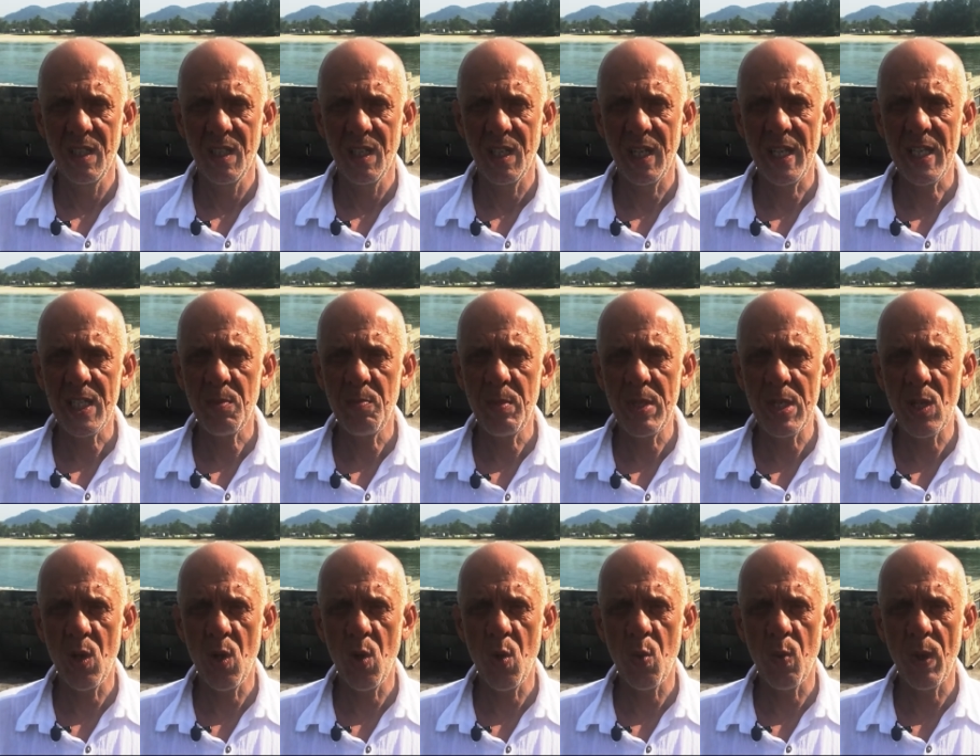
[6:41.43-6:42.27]
Let me
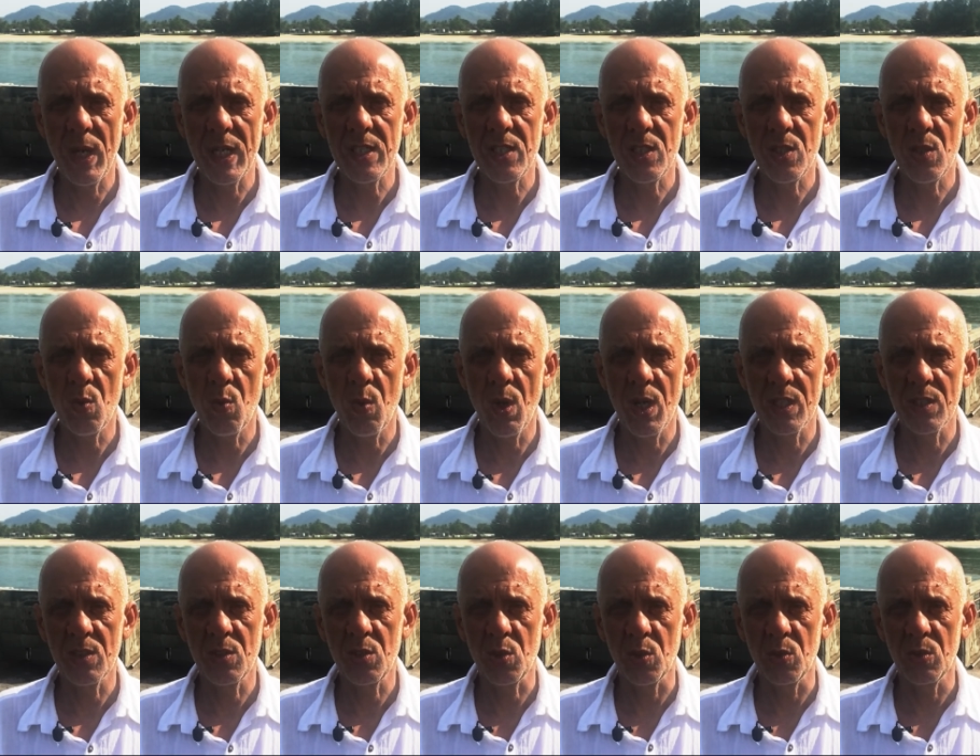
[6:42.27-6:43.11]
know what you
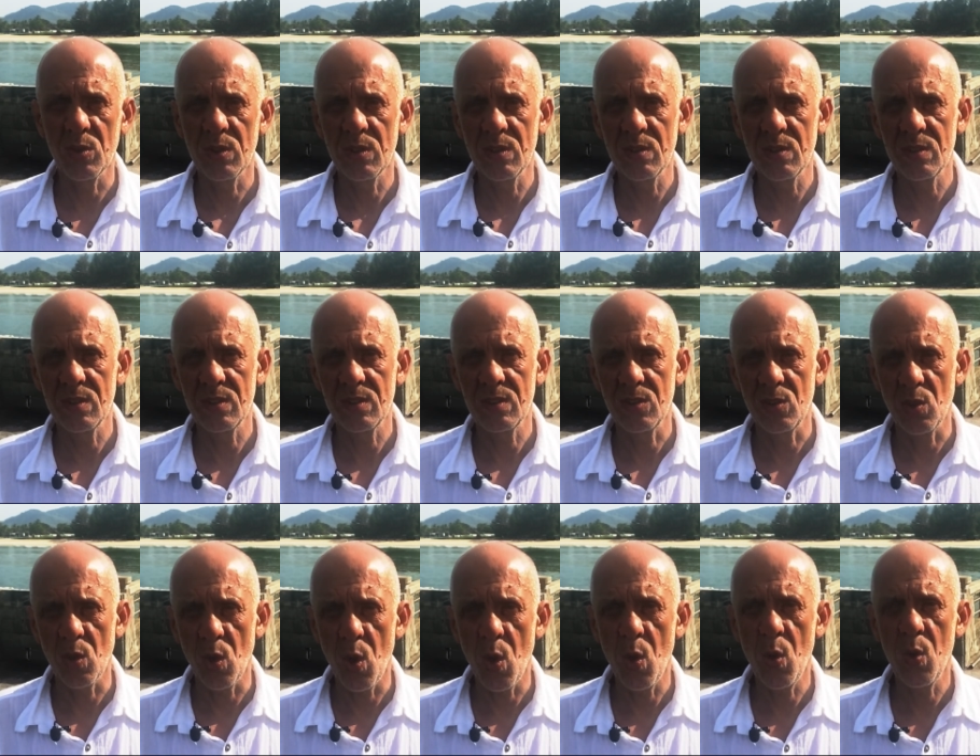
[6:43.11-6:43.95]
want to
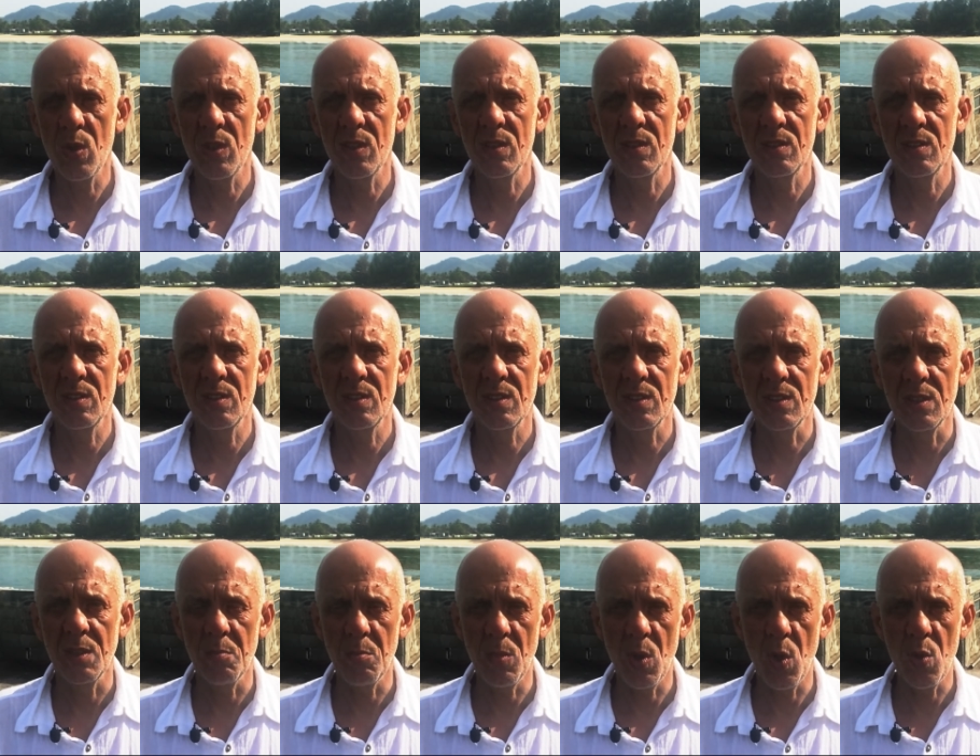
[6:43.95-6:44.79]
know the
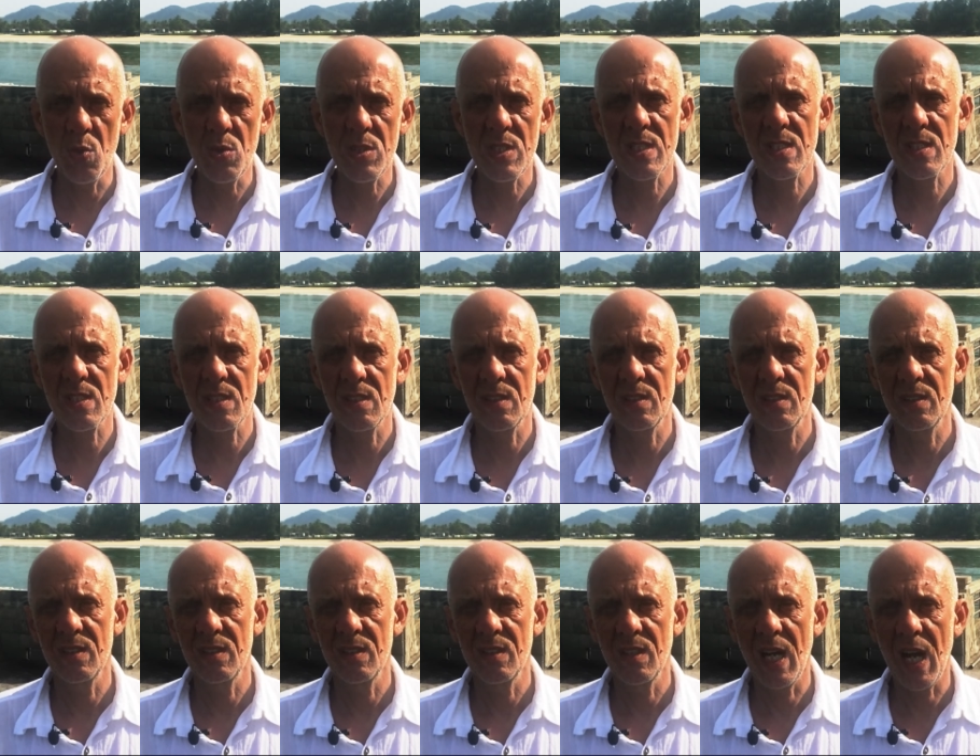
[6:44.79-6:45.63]
most.
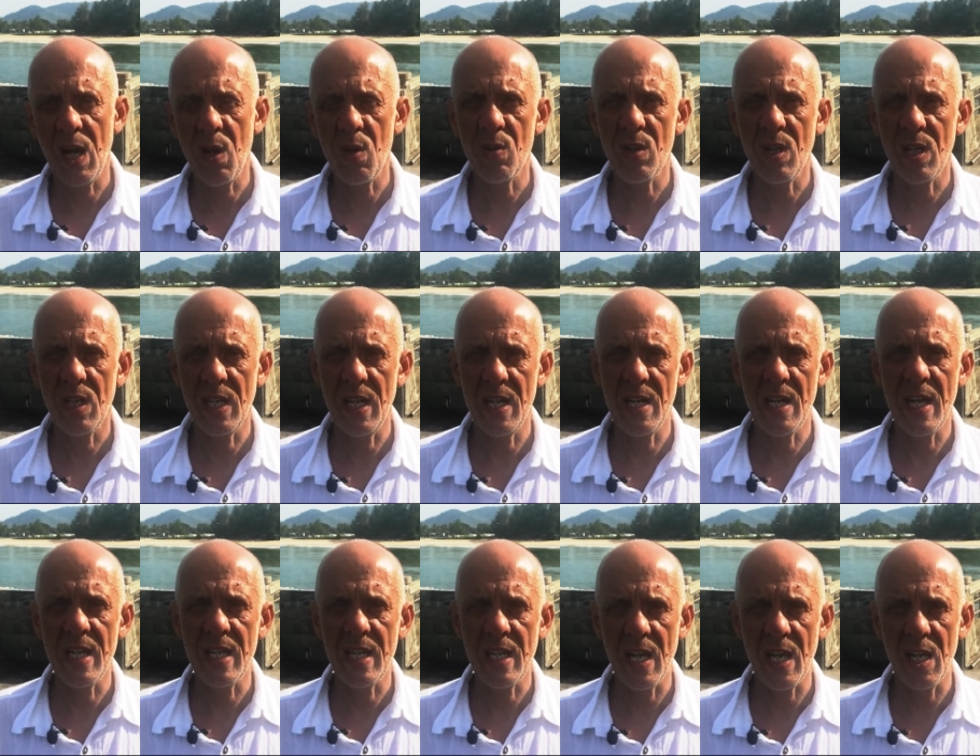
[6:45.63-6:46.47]
How can
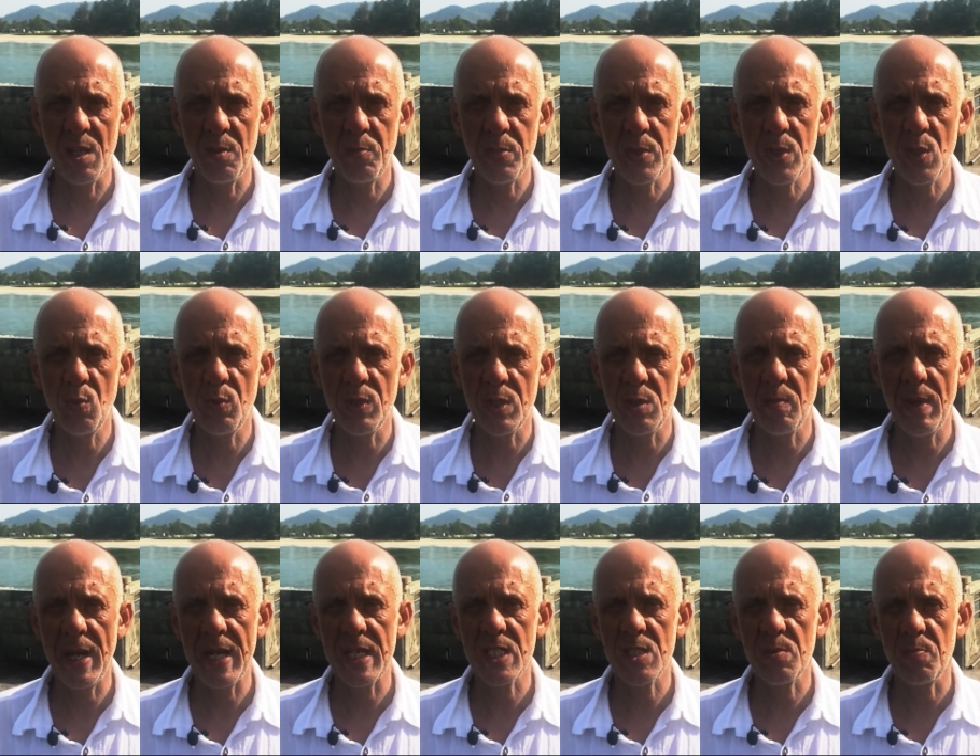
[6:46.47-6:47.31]
I help you with
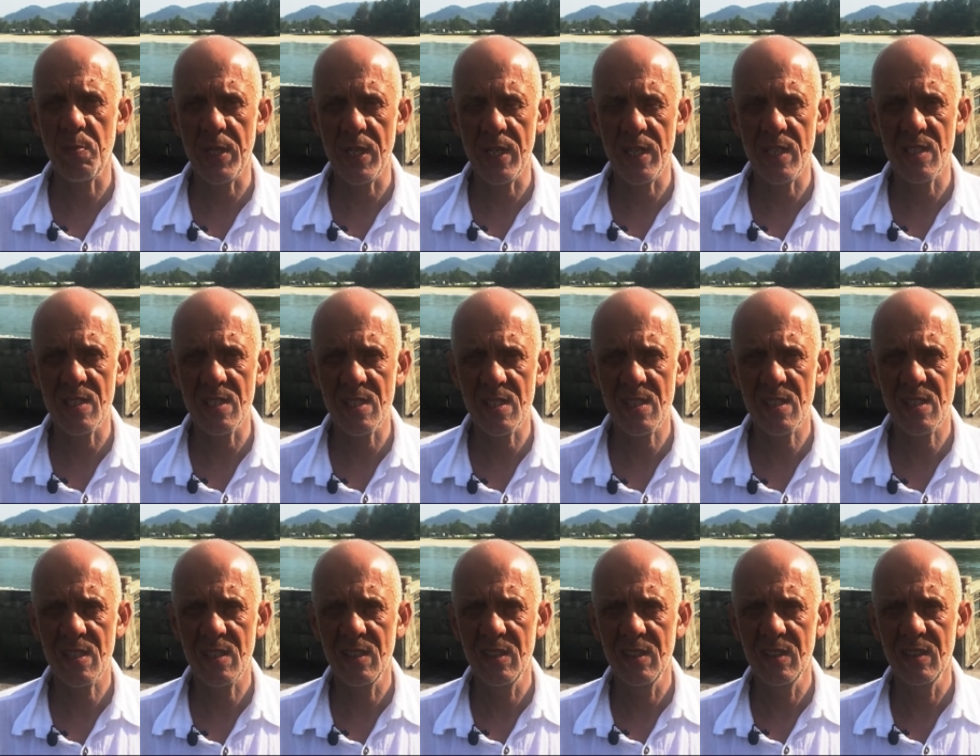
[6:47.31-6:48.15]
my
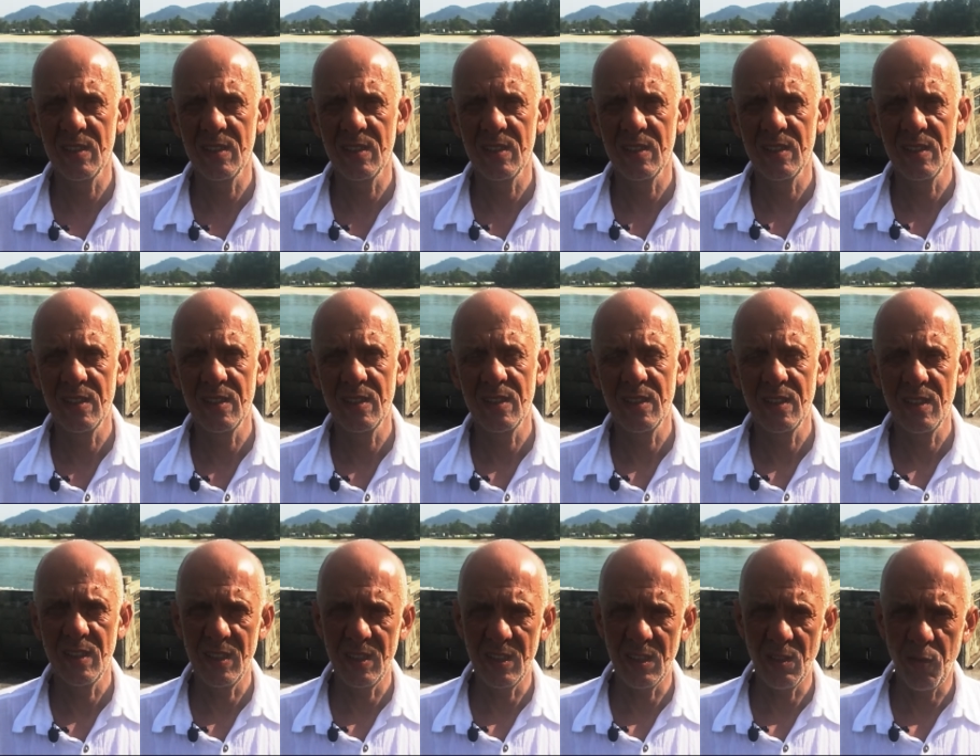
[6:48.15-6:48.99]
experience?
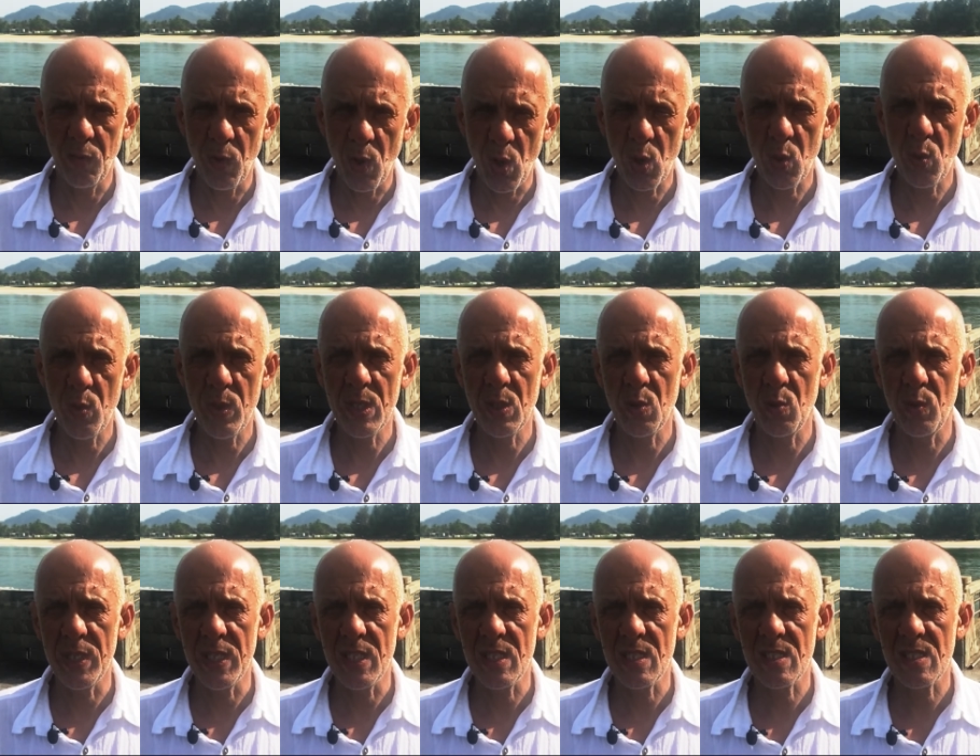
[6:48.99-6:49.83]
In the following
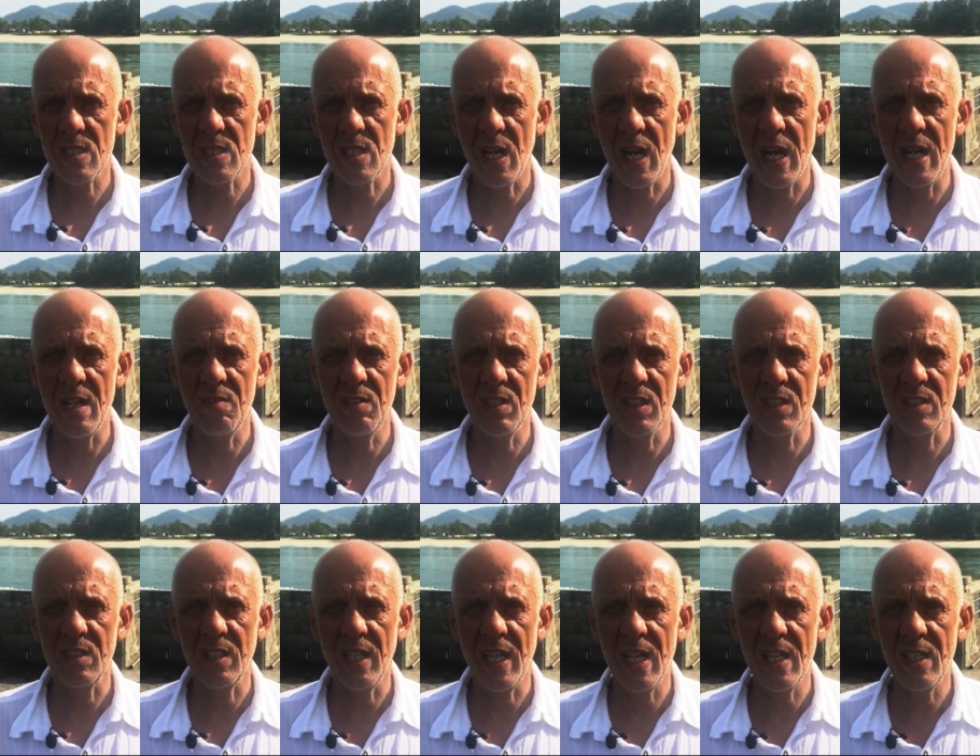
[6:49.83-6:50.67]
weeks, I will
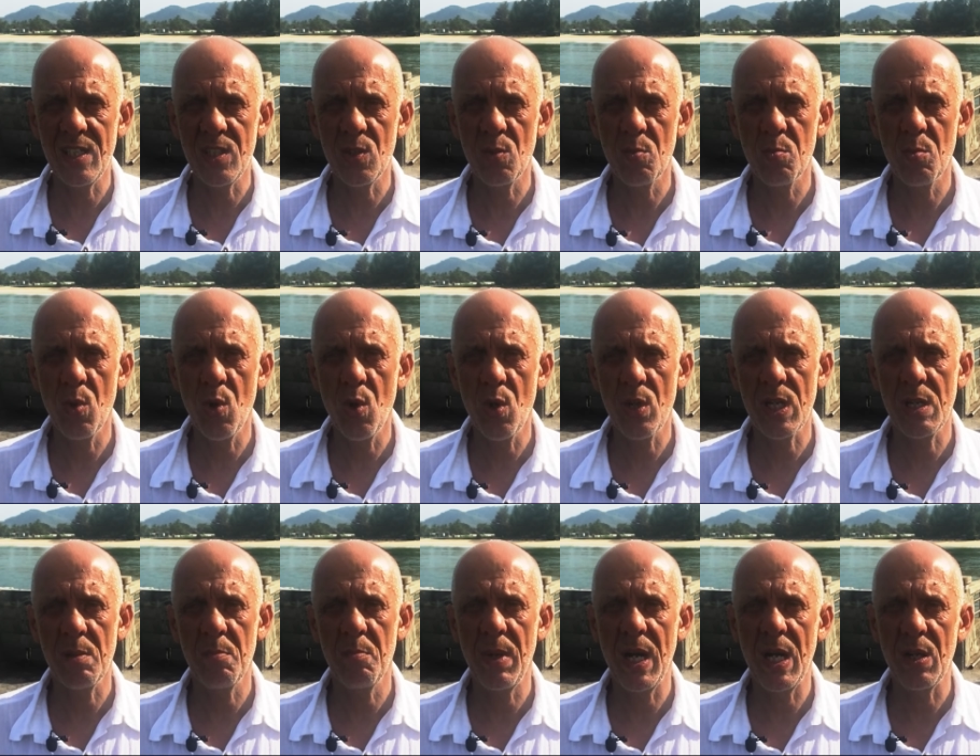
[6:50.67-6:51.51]
tell you more
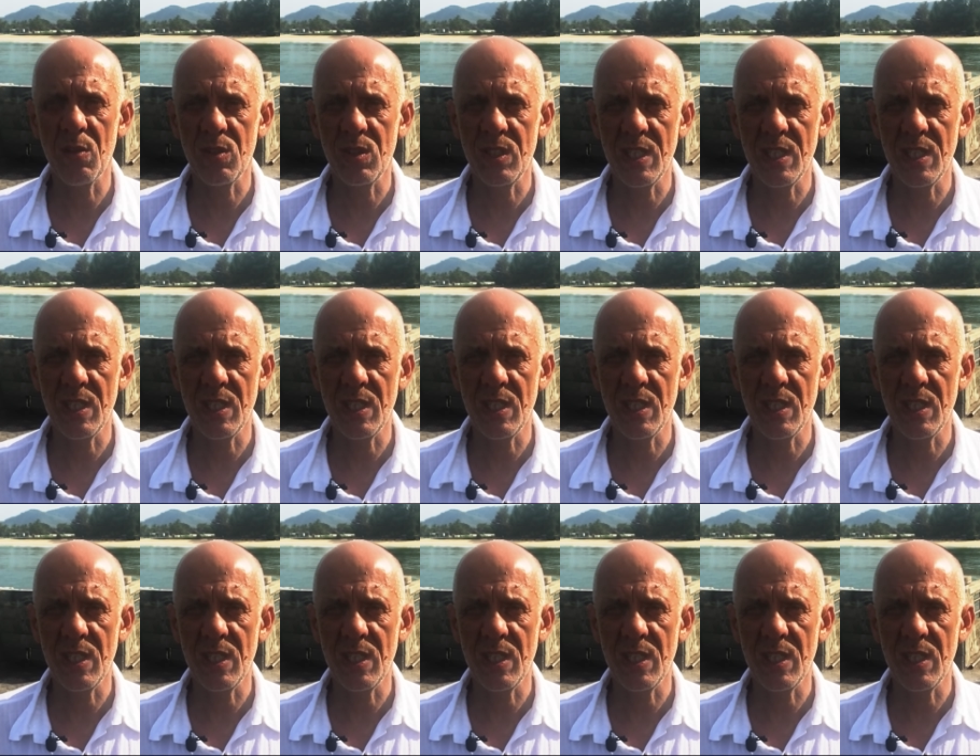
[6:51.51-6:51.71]
about